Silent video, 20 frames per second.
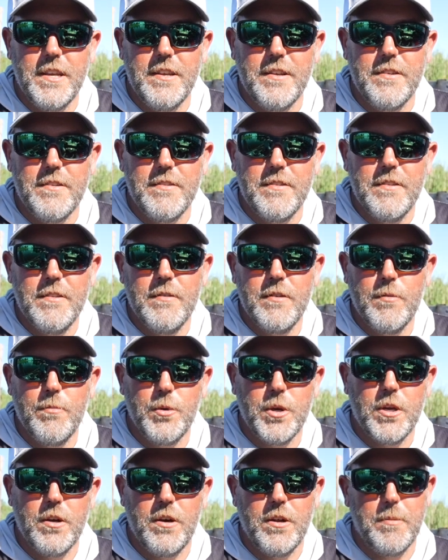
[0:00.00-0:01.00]
and
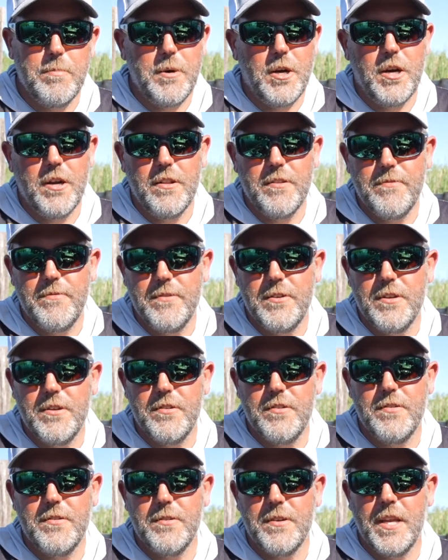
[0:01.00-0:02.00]
we caught a pile of fish,
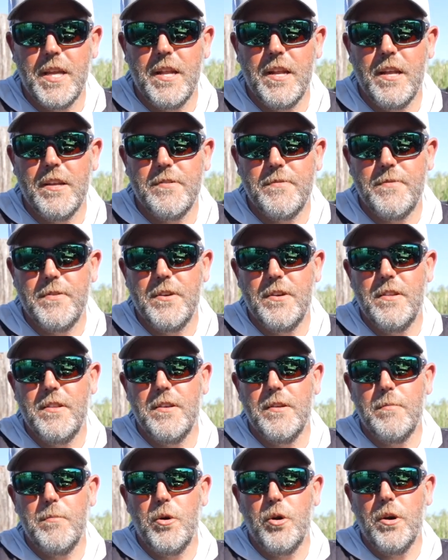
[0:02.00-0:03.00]
so can't ask for
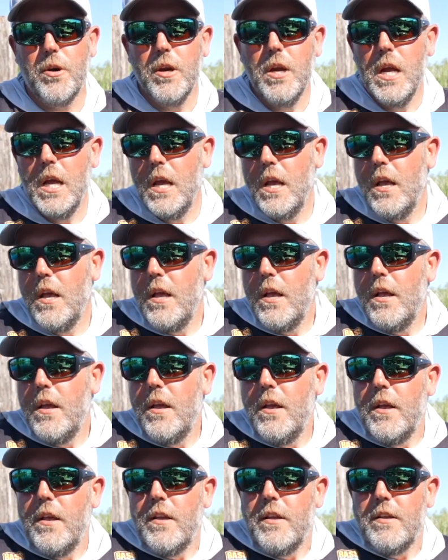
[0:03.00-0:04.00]
anything more.
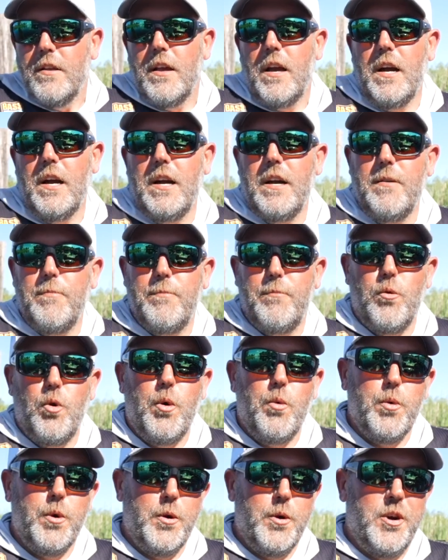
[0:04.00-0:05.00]

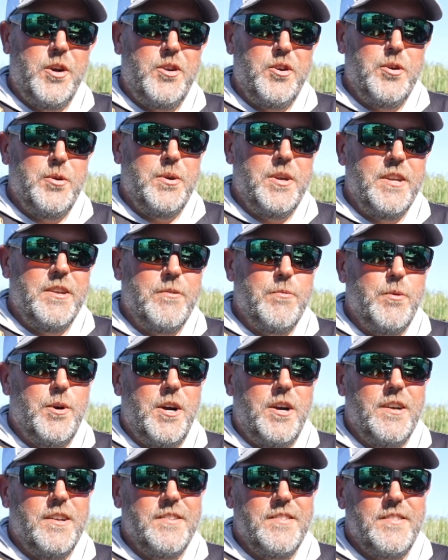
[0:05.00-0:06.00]
What we were doing
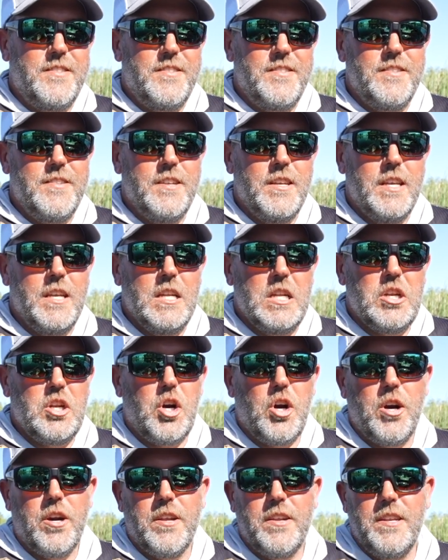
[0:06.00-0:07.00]
was
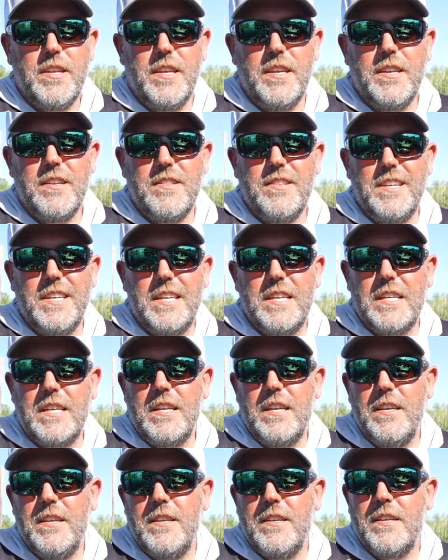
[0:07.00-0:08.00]
targeting like
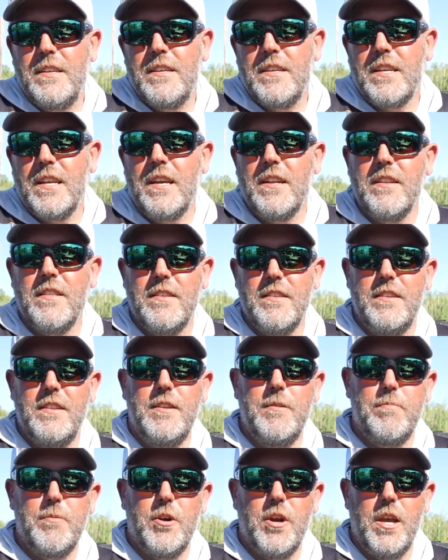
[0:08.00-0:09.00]
kind of the
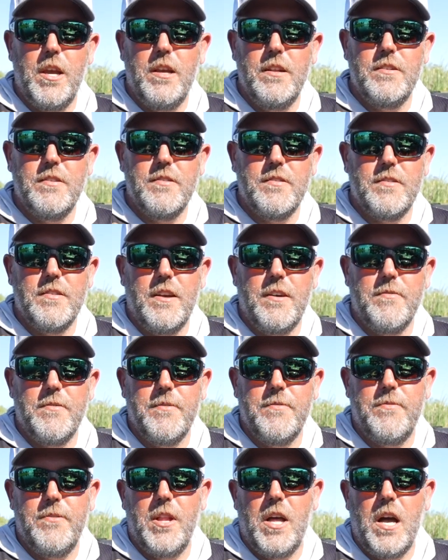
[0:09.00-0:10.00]
deeper edges off the
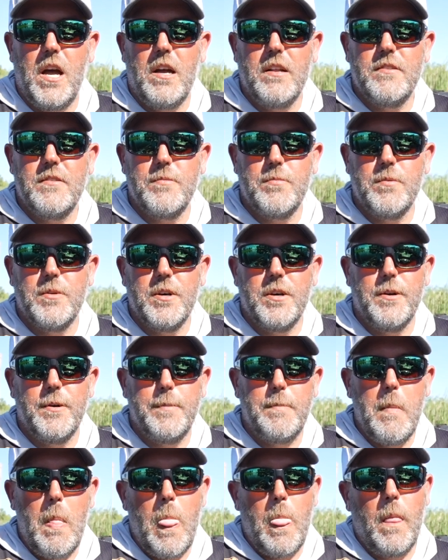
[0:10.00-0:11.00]
flats
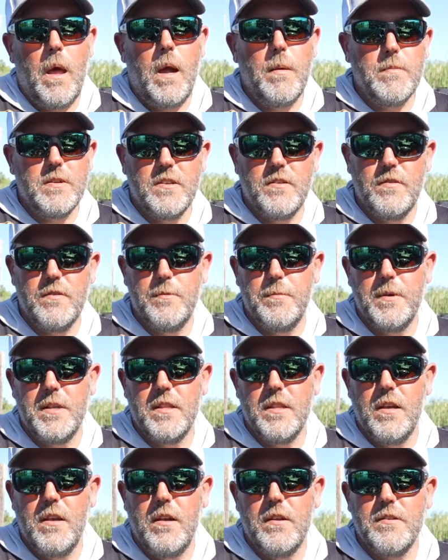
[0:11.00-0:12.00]
where I'm assuming
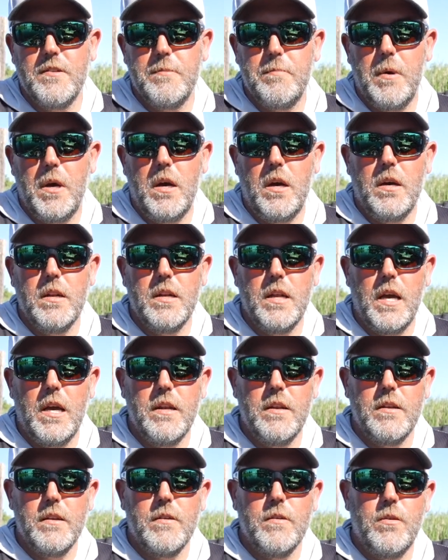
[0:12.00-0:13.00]
they all spawn. I
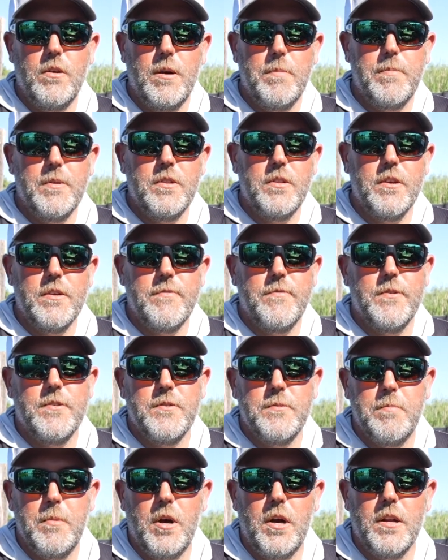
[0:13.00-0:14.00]
didn't go up and look for
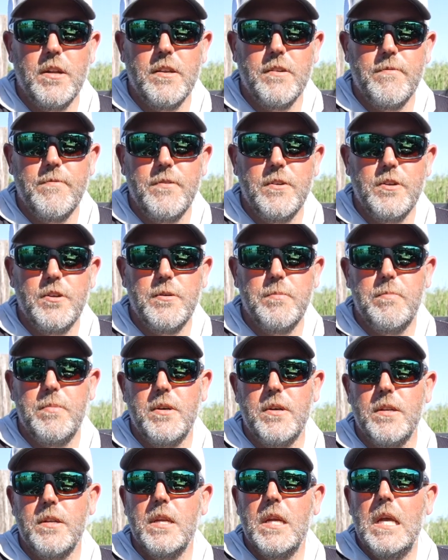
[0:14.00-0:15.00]
spawning fish,
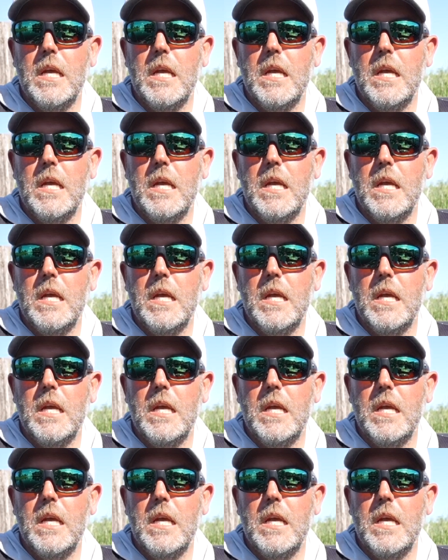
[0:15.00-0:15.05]
but